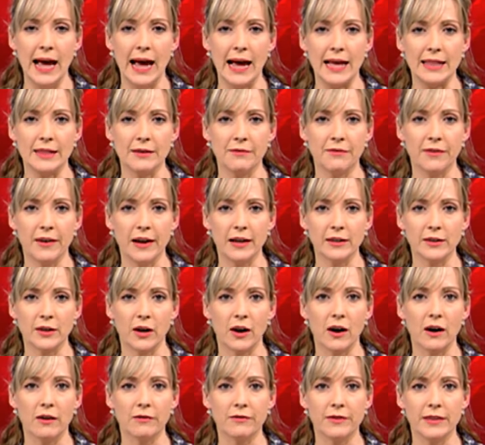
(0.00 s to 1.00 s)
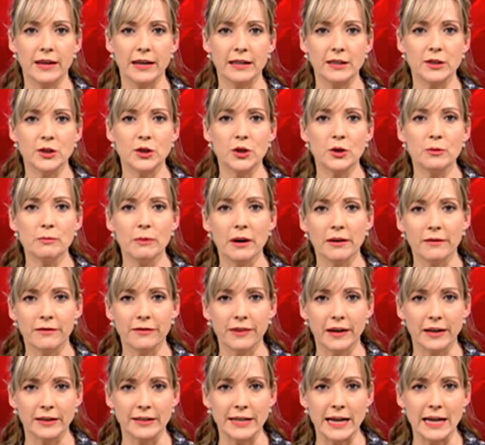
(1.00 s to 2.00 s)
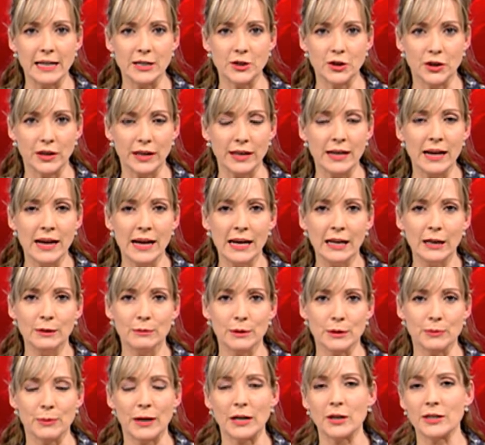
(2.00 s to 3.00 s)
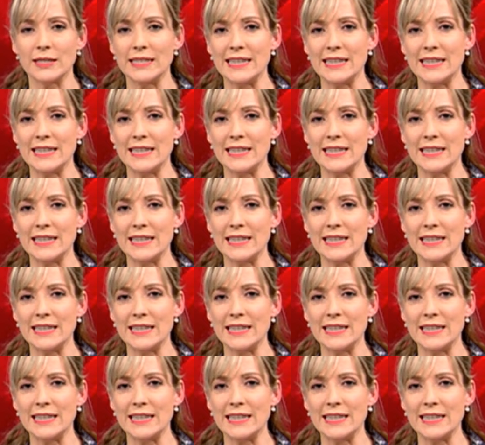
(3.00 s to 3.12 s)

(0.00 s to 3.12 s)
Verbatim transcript: and the founder of the THUMA Foundation. Ms.